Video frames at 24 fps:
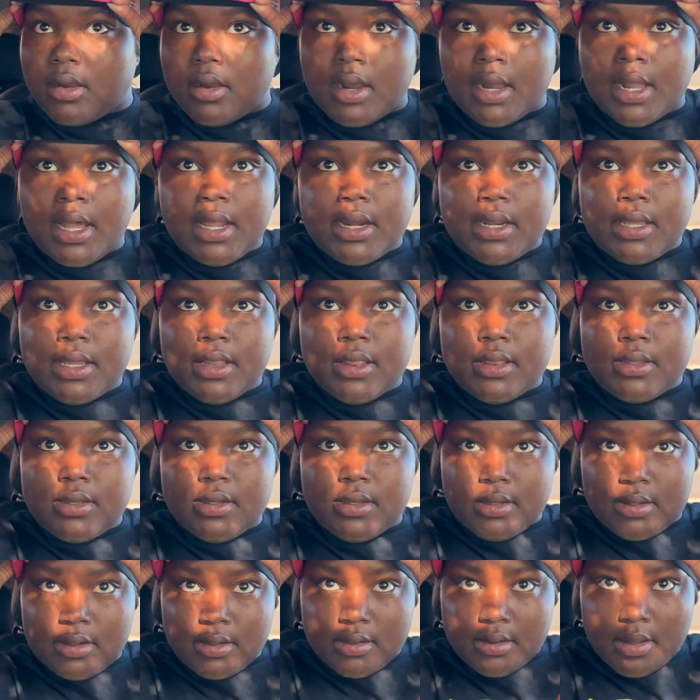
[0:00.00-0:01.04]
how that
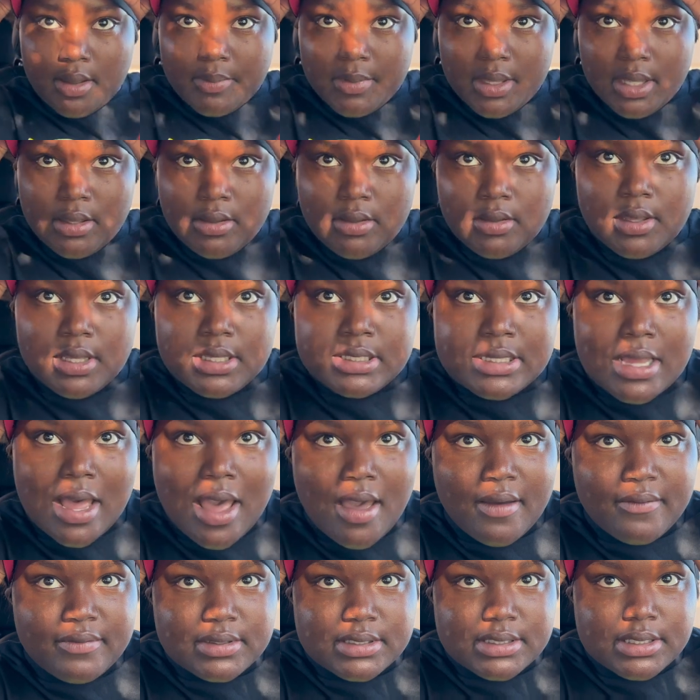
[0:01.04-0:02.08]
look i mean it's
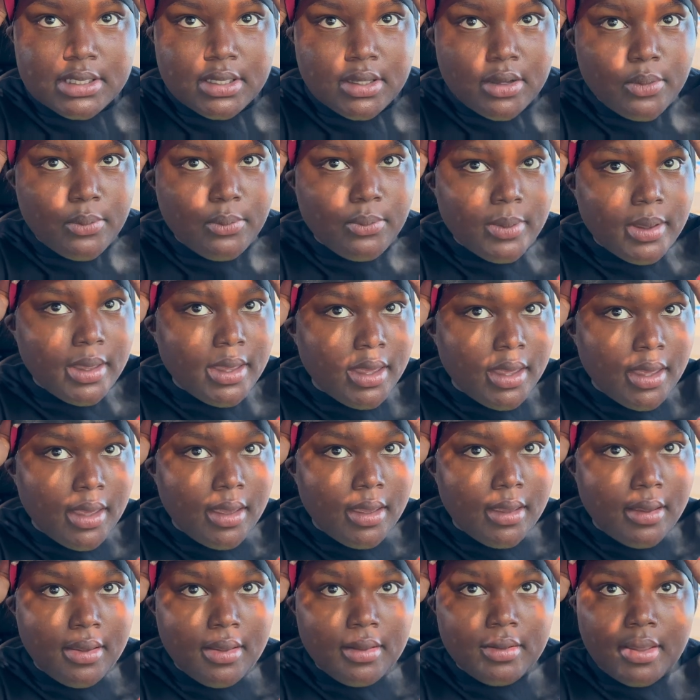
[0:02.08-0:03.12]
obviously a
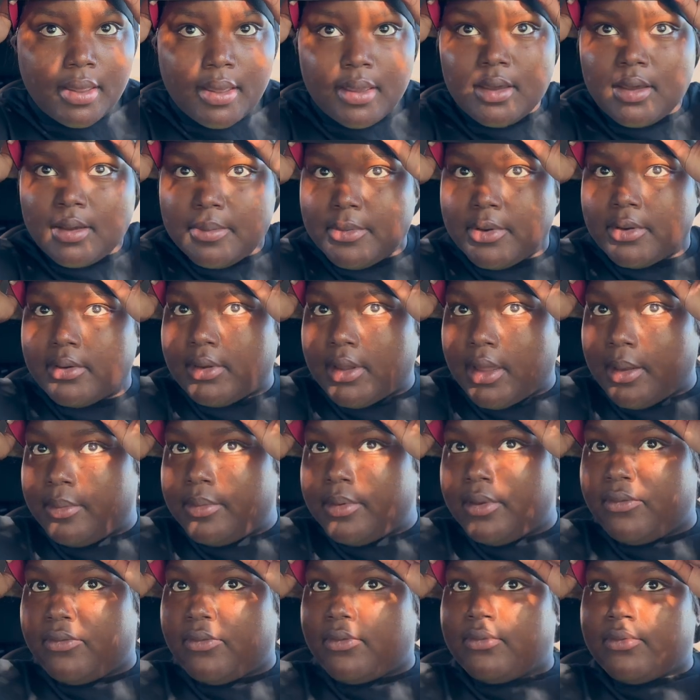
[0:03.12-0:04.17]
wig like come on I'd
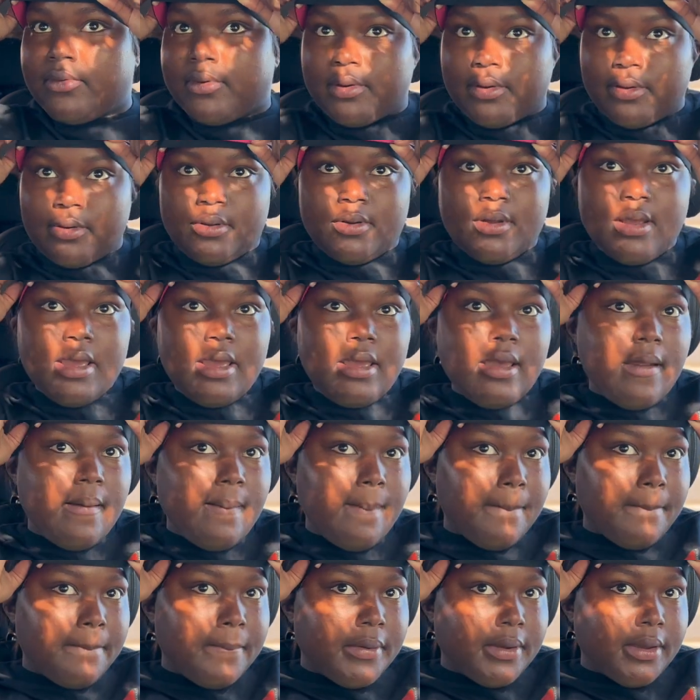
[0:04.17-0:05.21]
be for real
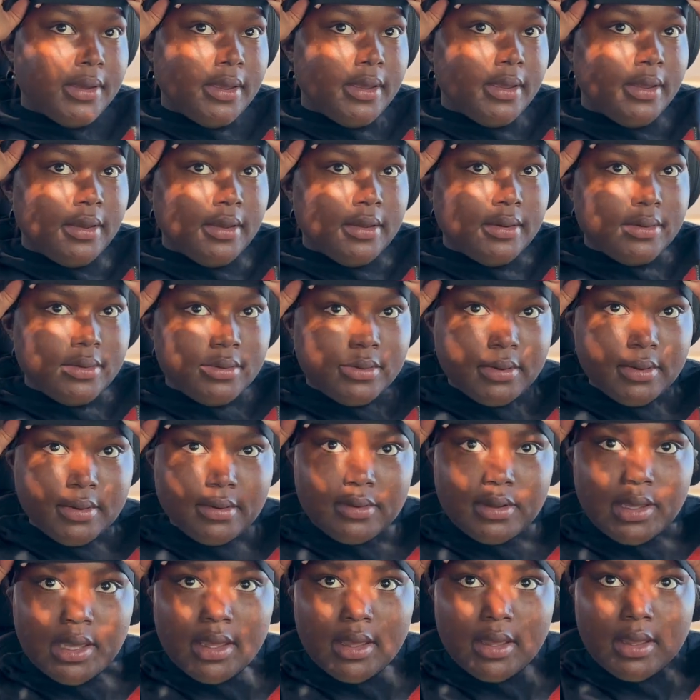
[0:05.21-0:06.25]
but
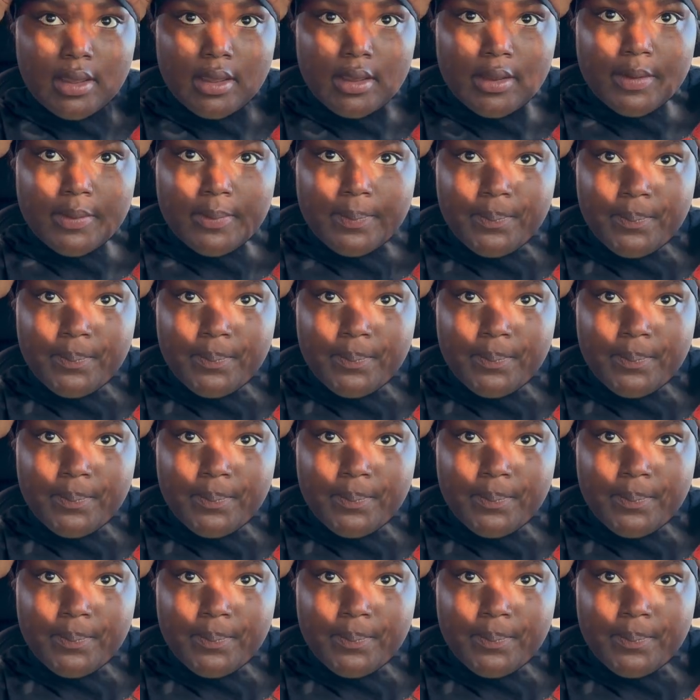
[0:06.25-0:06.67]
okay